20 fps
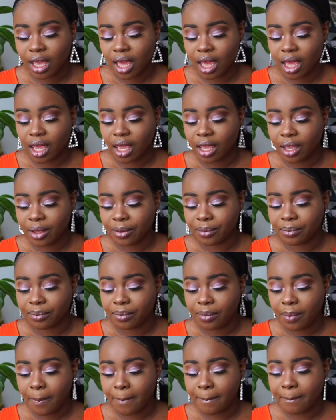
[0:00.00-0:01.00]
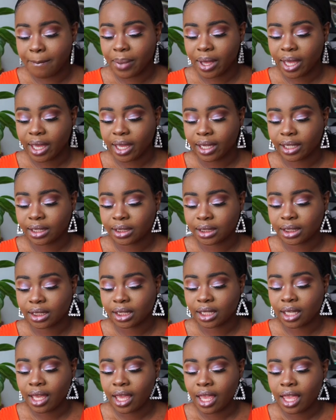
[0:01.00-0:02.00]
Um but
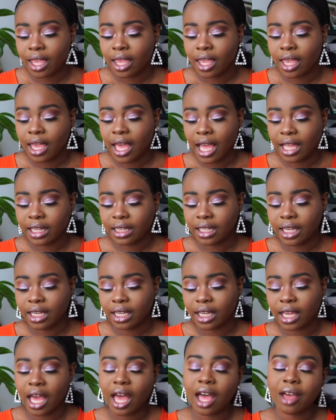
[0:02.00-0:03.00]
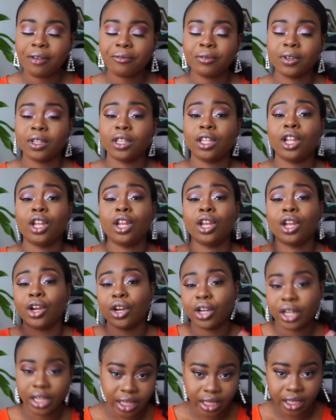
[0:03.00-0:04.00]
I thank God for the
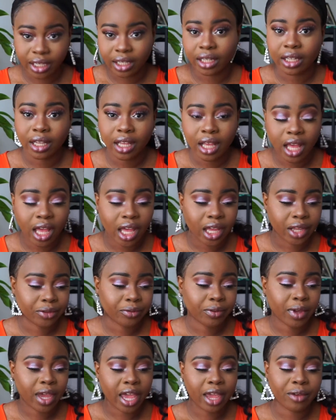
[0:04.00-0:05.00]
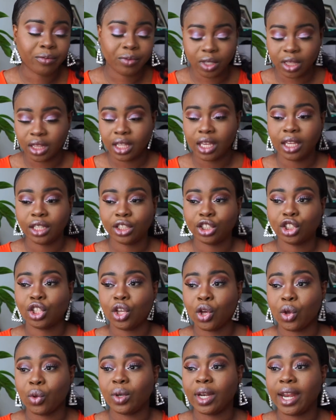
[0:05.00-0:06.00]
learning of everything.
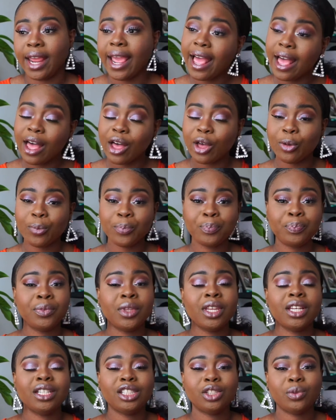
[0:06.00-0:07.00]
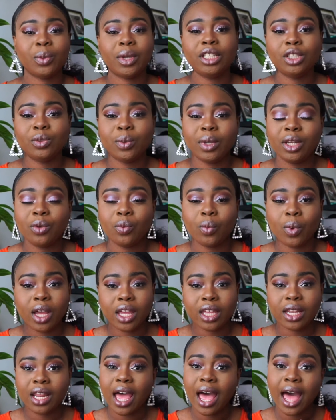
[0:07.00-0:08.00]
So now twenty
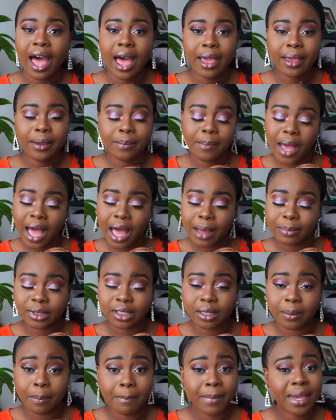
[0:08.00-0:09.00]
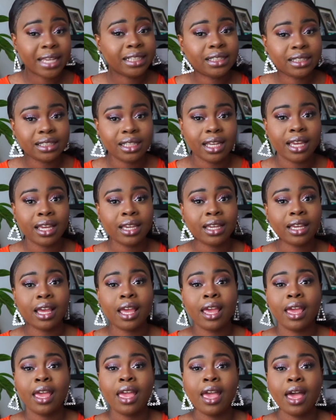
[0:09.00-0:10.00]
twenty-one, I am optimistic
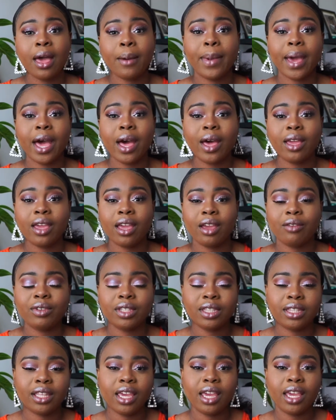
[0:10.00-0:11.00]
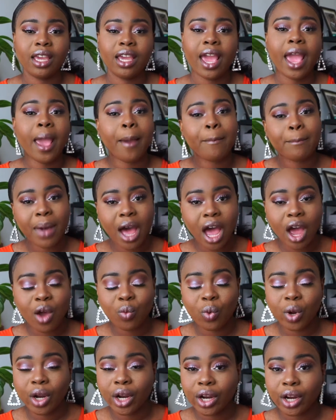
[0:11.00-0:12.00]
about everything, and my
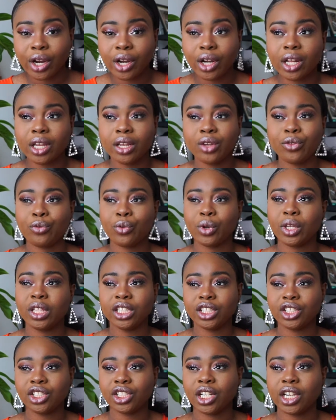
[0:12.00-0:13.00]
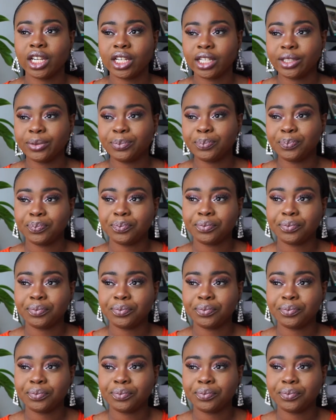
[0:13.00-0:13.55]
word for this year